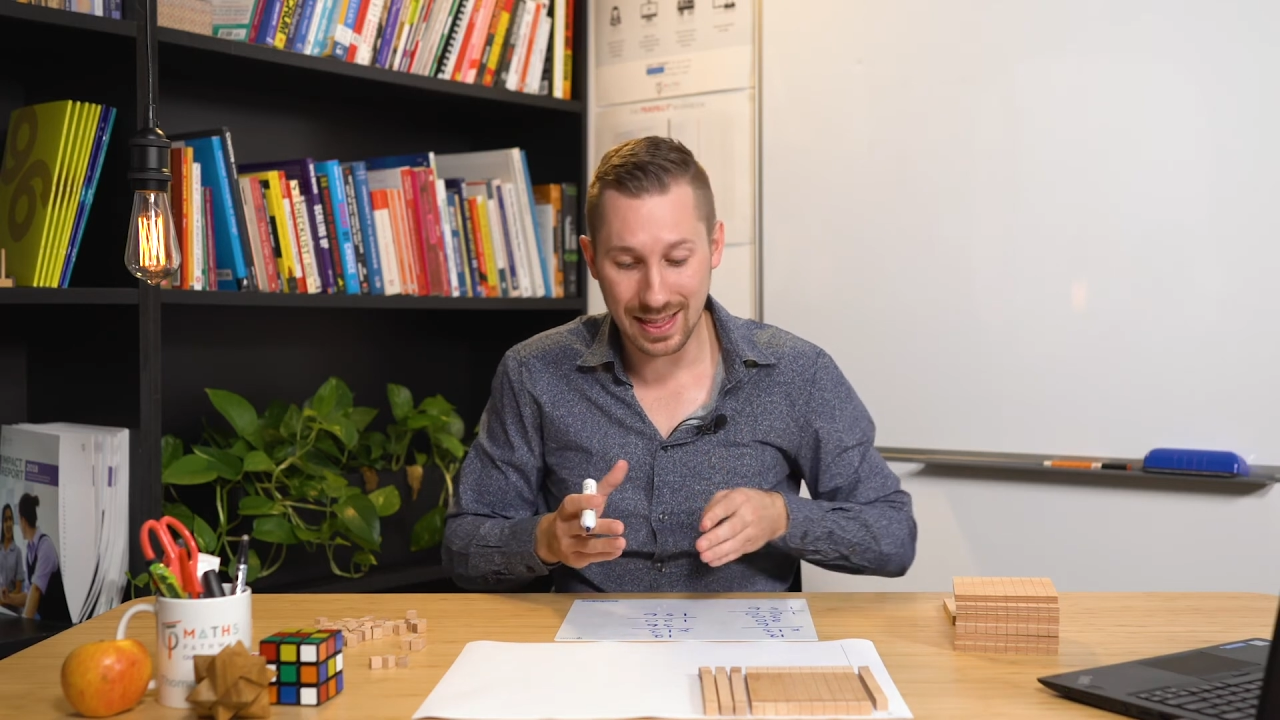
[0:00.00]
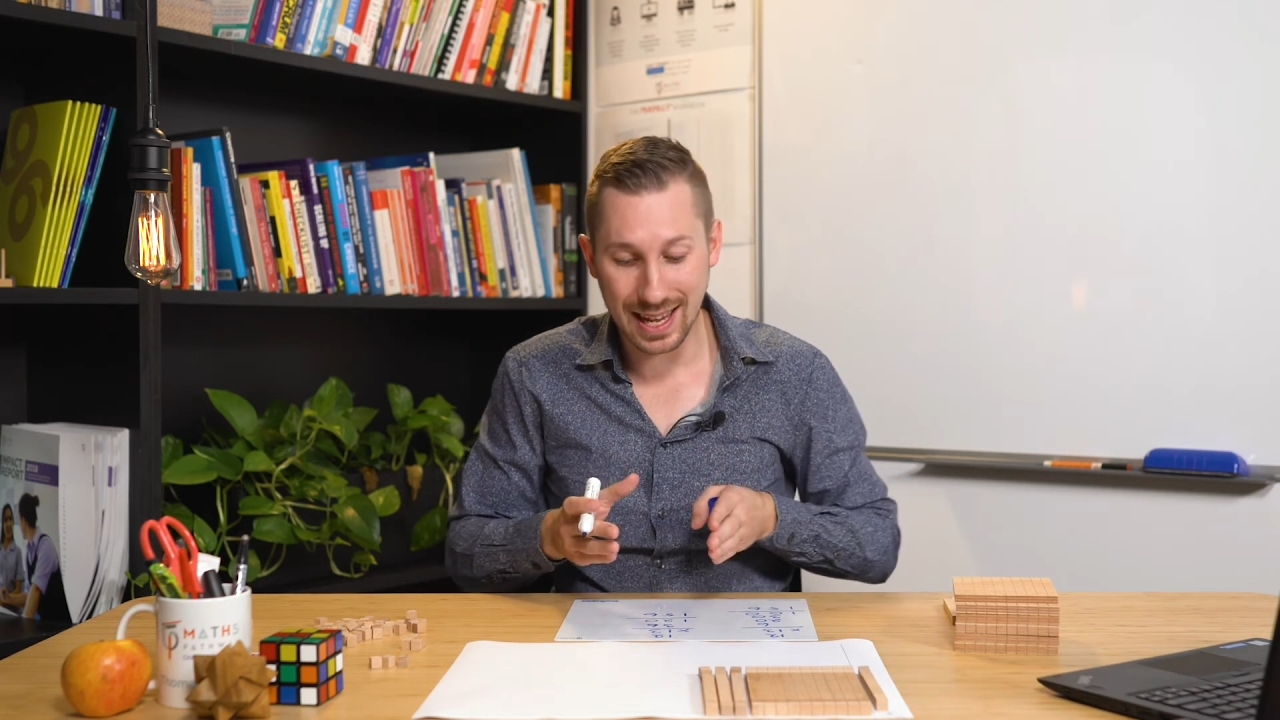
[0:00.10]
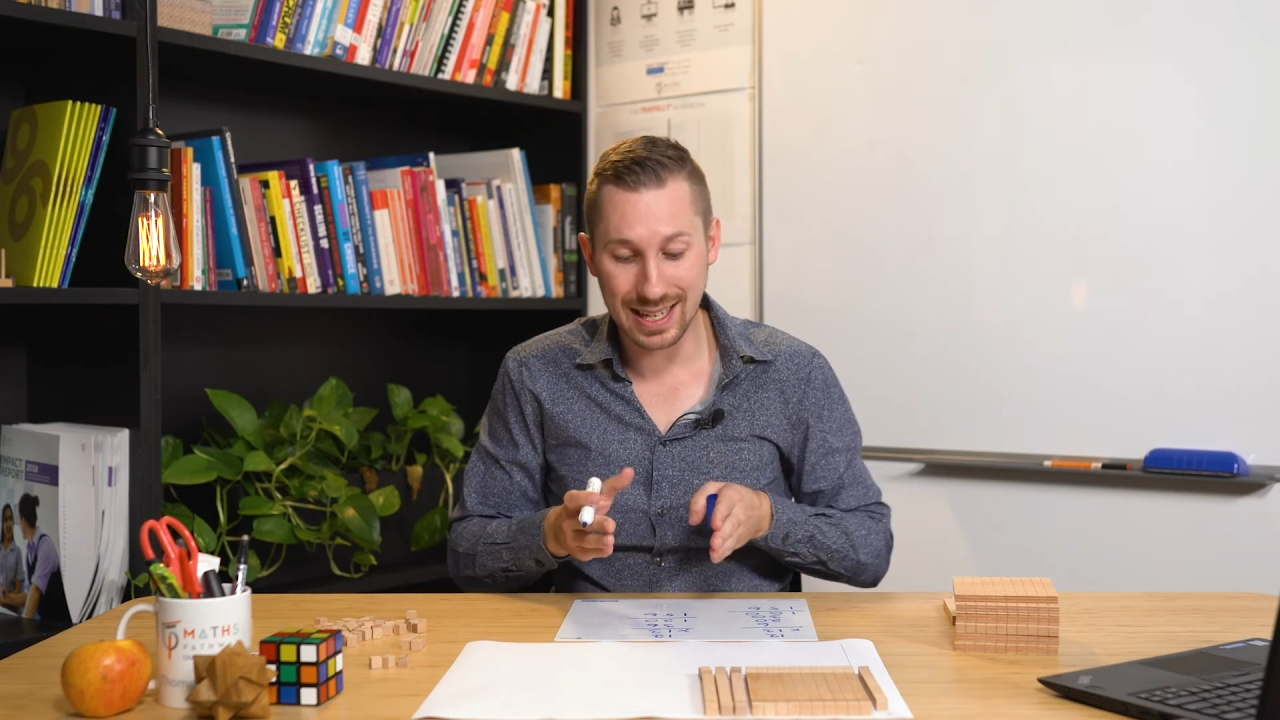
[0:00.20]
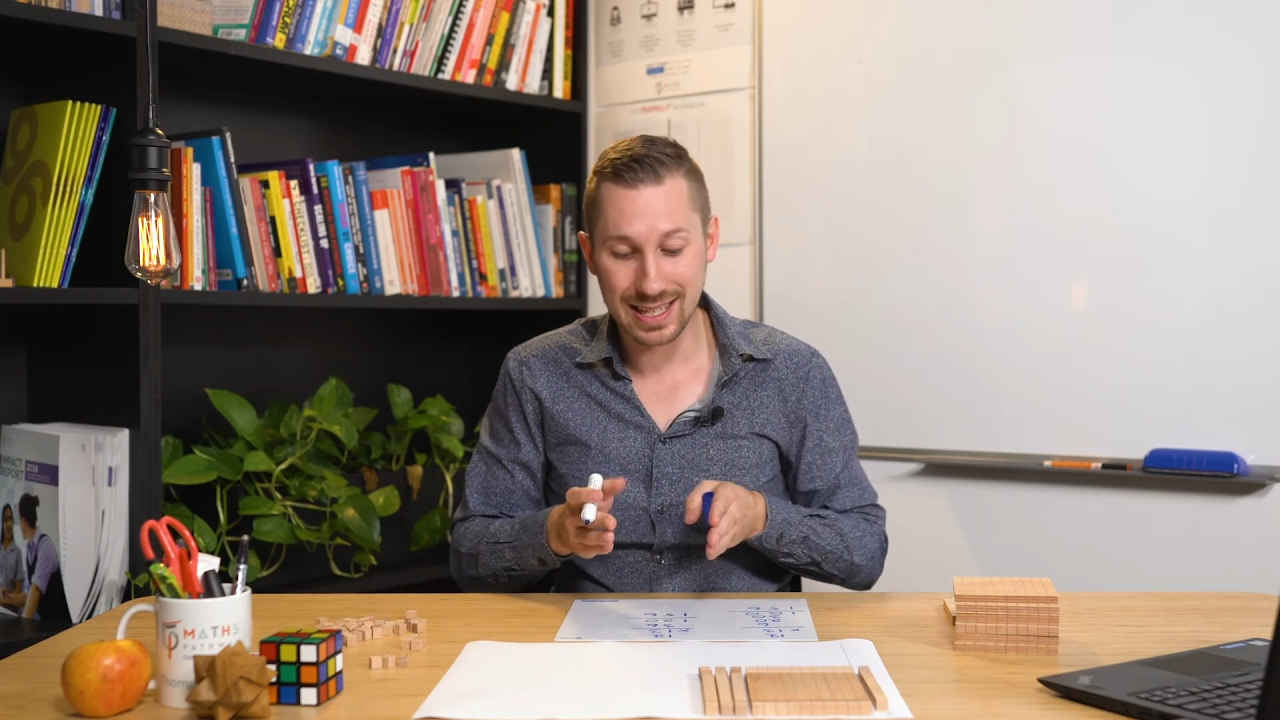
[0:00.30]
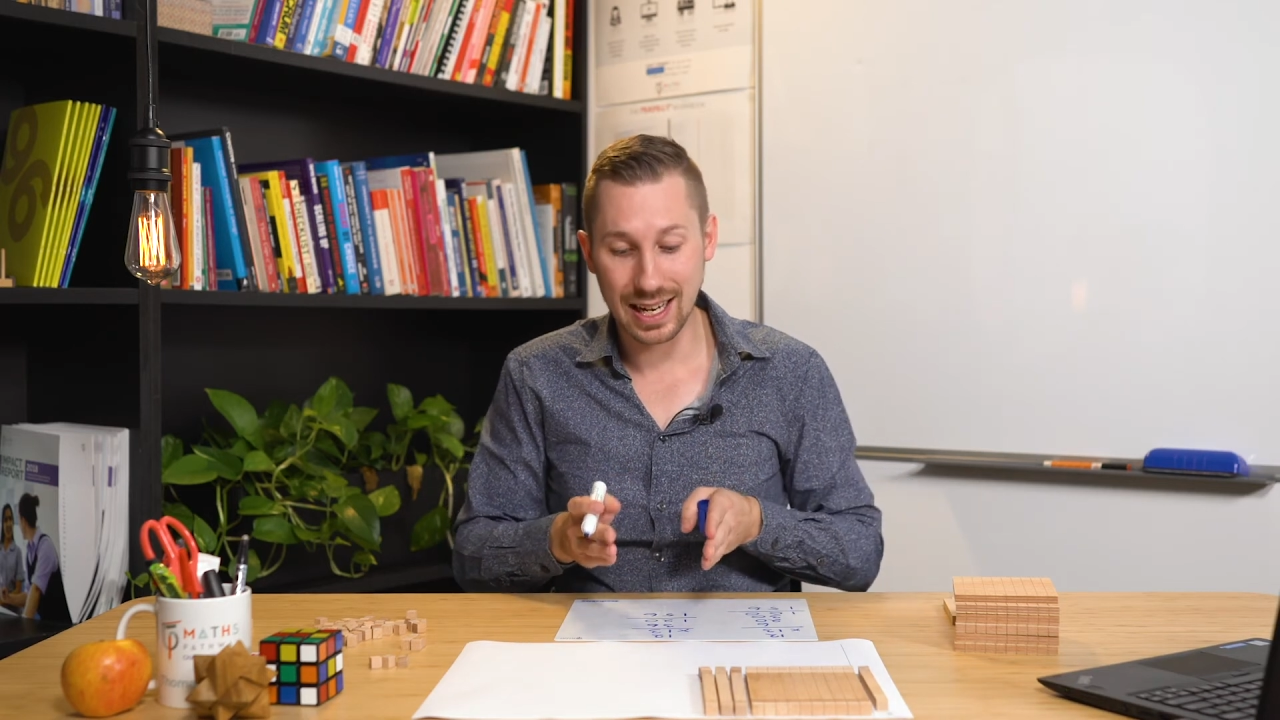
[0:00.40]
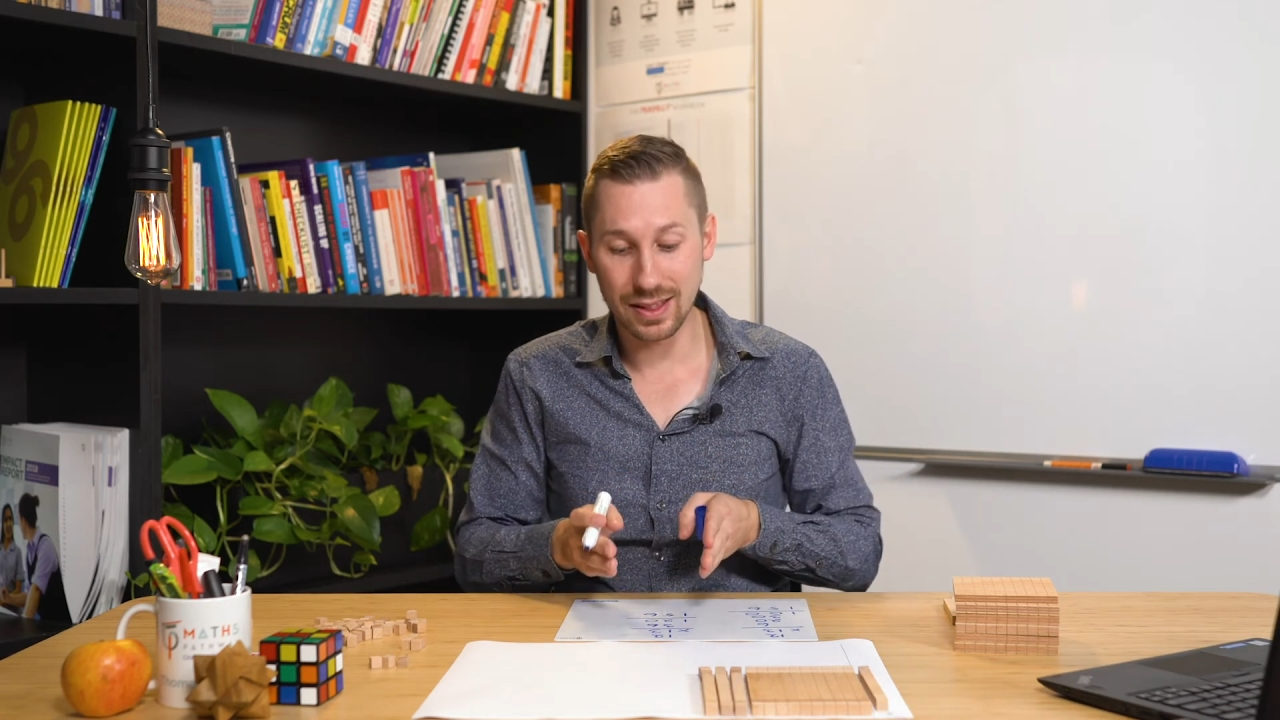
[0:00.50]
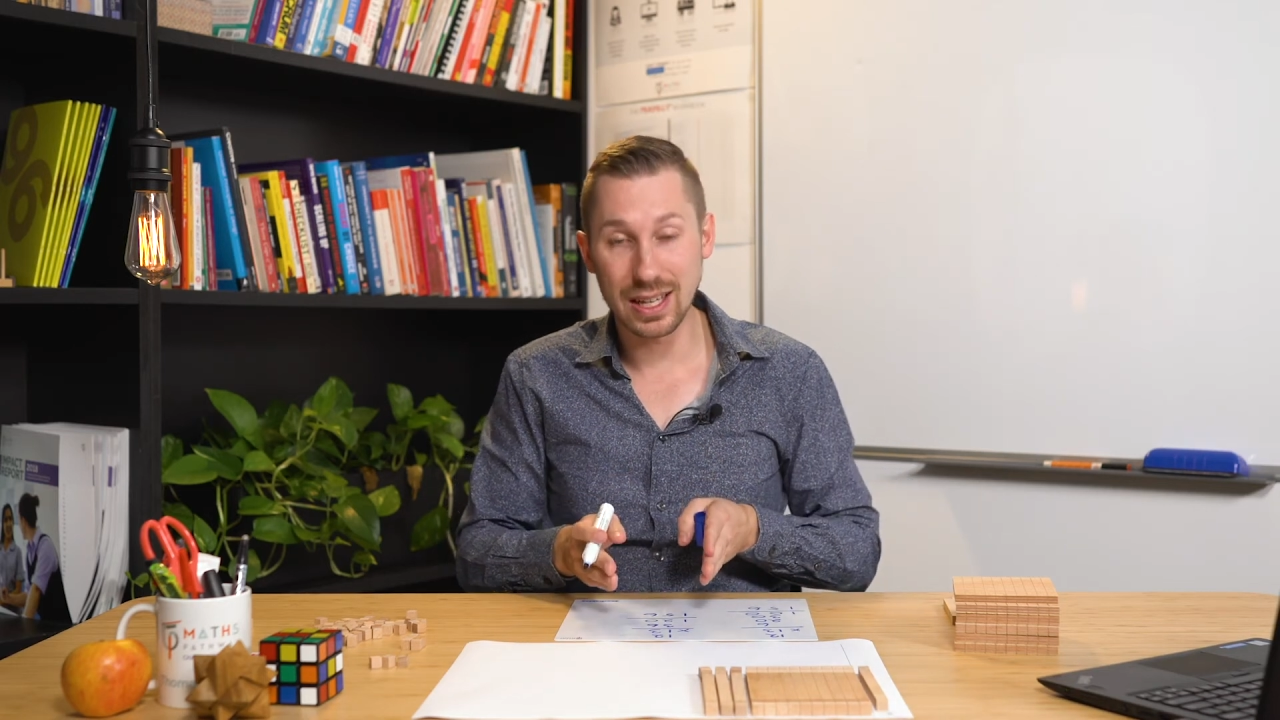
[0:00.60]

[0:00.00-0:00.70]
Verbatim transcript: and they can see